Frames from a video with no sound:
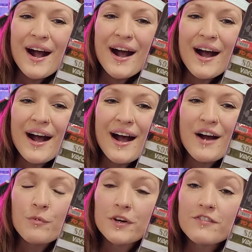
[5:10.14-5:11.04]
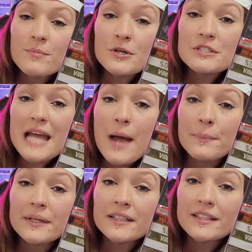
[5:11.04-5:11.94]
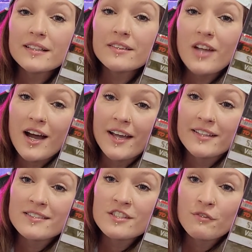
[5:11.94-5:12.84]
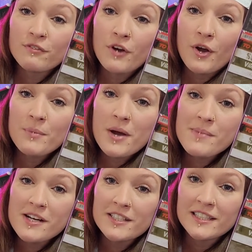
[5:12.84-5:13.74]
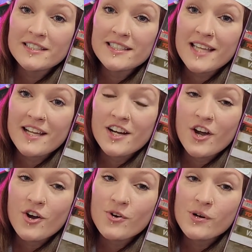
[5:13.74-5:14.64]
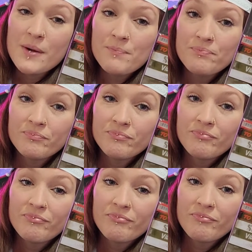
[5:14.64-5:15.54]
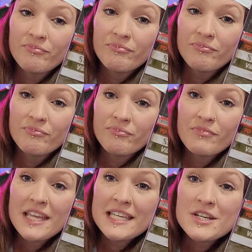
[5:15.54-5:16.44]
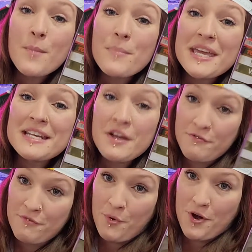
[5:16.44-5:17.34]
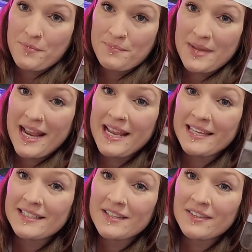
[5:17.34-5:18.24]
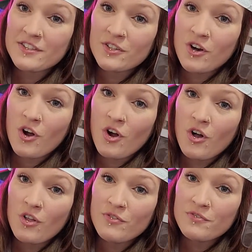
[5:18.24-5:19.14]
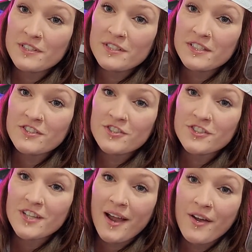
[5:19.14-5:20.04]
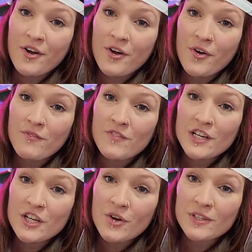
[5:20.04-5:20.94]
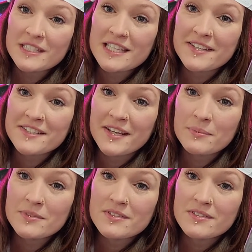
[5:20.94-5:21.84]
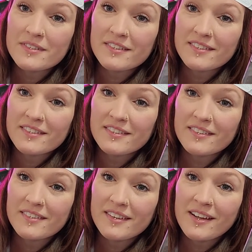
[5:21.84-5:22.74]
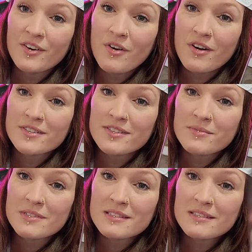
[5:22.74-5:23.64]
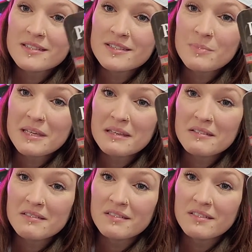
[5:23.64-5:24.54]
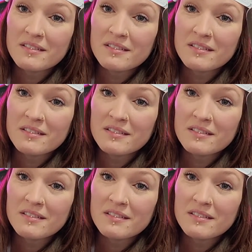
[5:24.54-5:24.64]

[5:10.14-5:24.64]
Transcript: uh, one of the most epic lines from American Psycho in pin form. And these are all vintage style video cassette tapes. How awesome is this pin?